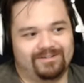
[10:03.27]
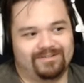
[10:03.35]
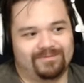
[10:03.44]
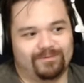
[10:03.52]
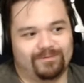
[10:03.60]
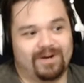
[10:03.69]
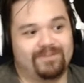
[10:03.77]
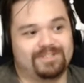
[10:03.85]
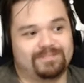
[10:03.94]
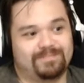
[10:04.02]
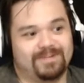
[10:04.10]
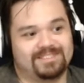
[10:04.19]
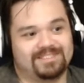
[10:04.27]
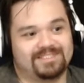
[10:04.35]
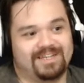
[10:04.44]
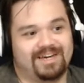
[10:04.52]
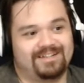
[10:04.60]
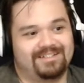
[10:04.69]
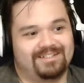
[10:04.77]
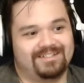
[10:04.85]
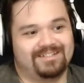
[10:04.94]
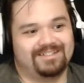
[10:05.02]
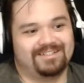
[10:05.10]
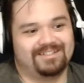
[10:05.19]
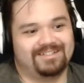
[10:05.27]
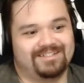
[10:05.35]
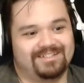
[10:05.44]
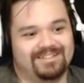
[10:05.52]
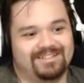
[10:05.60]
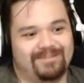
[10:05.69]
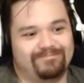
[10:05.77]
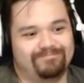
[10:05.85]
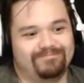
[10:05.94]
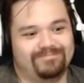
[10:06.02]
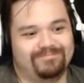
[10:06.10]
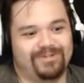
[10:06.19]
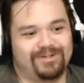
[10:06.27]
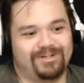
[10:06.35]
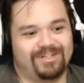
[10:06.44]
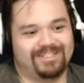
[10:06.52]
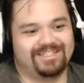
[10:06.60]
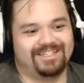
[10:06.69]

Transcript: wherever this place is at. I'm curious.